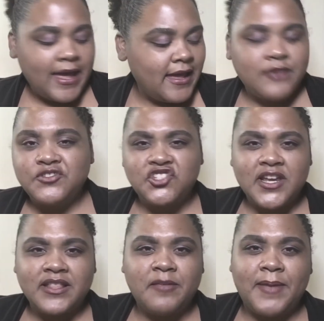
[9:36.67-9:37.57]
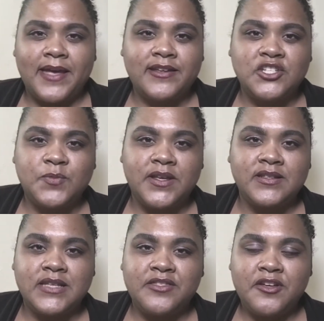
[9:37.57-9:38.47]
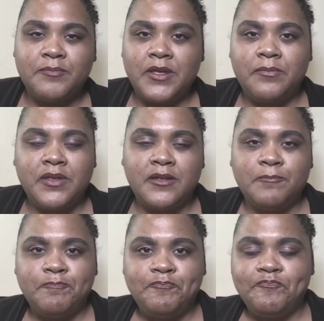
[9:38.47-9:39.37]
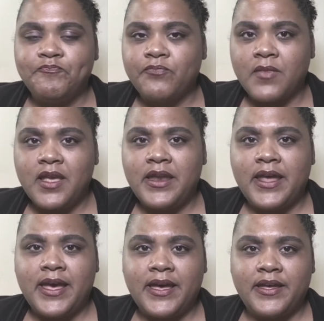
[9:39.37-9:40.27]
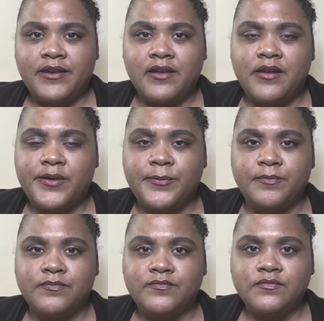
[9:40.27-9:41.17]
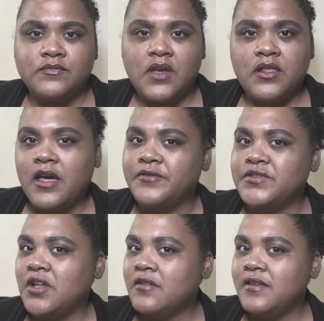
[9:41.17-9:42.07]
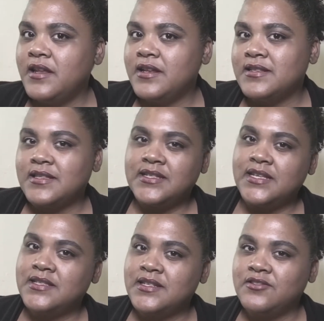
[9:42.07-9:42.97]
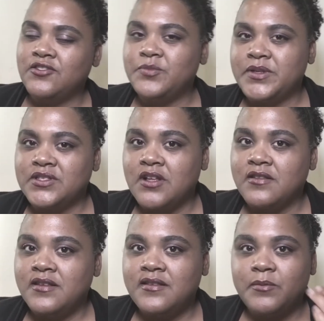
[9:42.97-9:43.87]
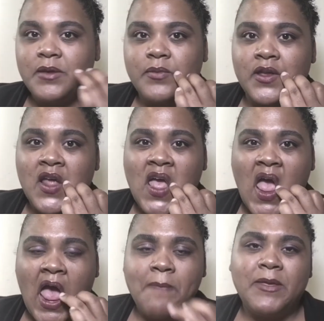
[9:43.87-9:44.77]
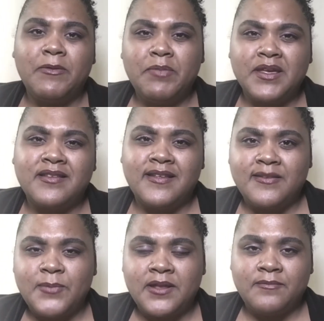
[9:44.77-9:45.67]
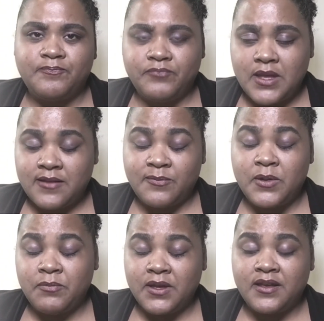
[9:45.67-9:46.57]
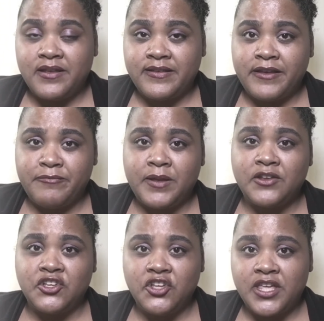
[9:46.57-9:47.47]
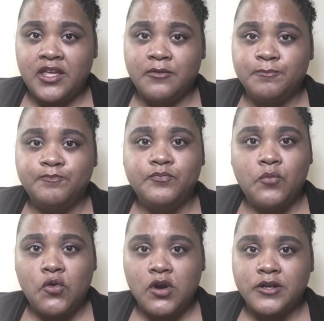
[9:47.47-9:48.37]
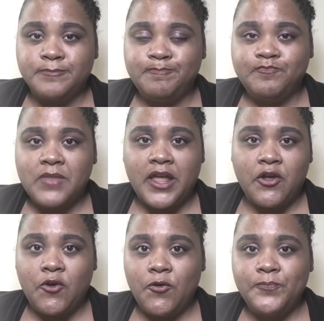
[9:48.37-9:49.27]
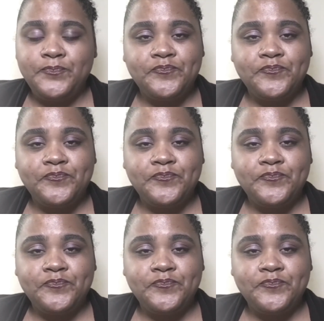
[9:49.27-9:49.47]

was checking the package because I thought maybe it had a lot of salt in it, because it tasted a little bit salty to me, but maybe because it's been because I've been cooking more at home.